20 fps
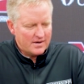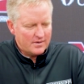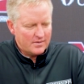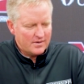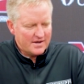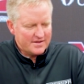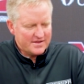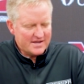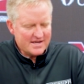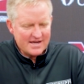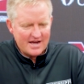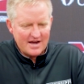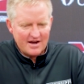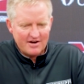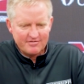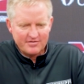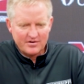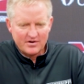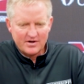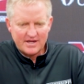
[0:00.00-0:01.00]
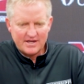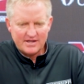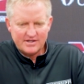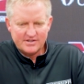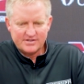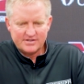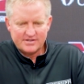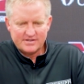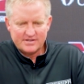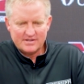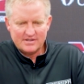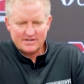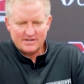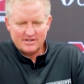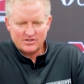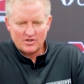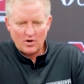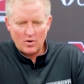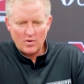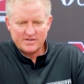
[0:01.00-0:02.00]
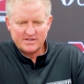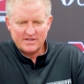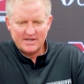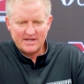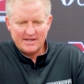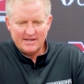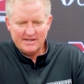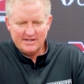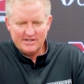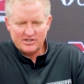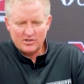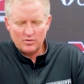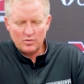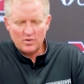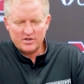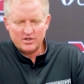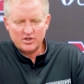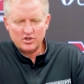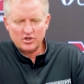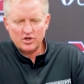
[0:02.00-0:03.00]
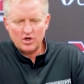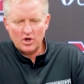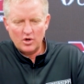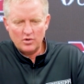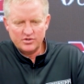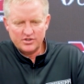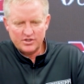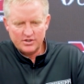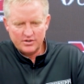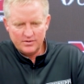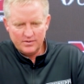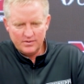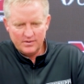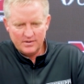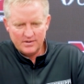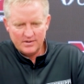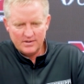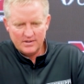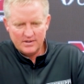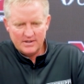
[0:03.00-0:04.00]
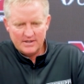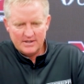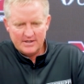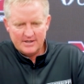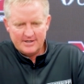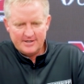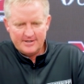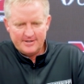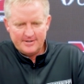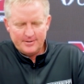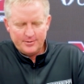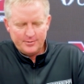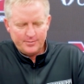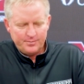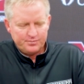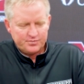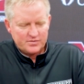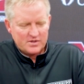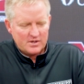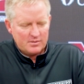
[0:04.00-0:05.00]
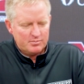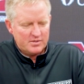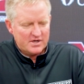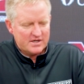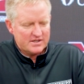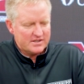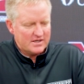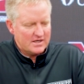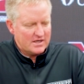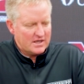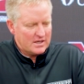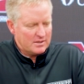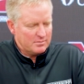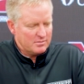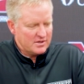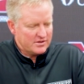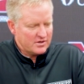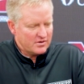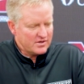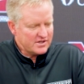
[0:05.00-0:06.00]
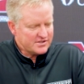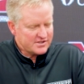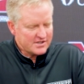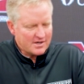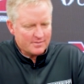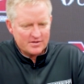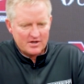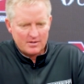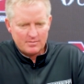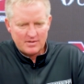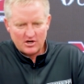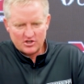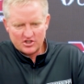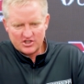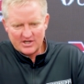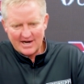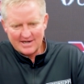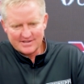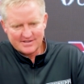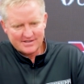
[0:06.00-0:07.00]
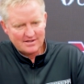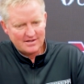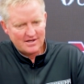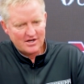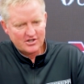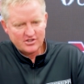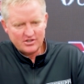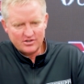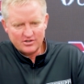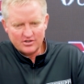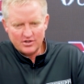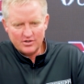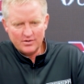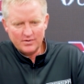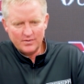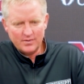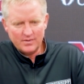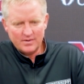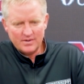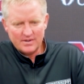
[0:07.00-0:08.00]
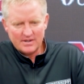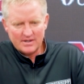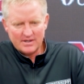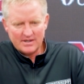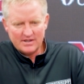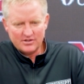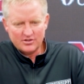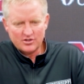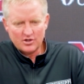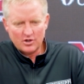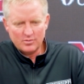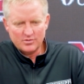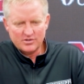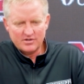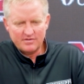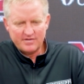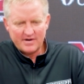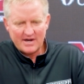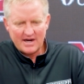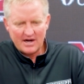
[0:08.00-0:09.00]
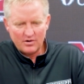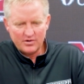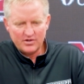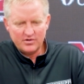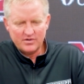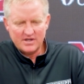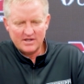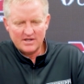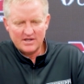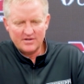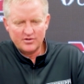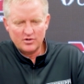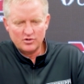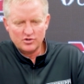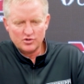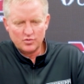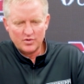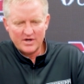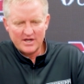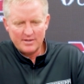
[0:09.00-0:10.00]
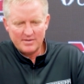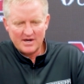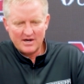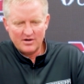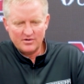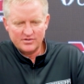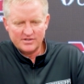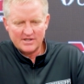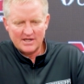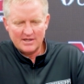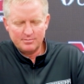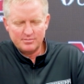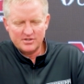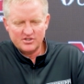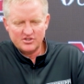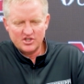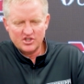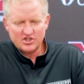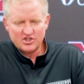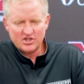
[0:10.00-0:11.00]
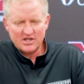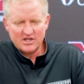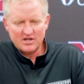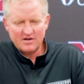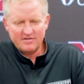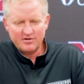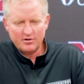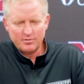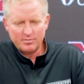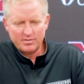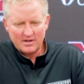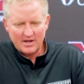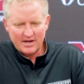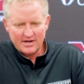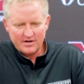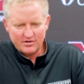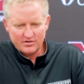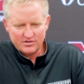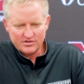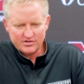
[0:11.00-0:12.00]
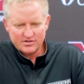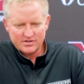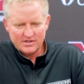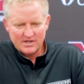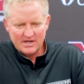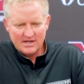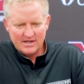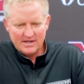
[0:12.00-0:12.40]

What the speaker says: Well, I think effort is always an easy one to go to, but there is something about shot selection too in terms of how you can get those rebounds and positioning of your players.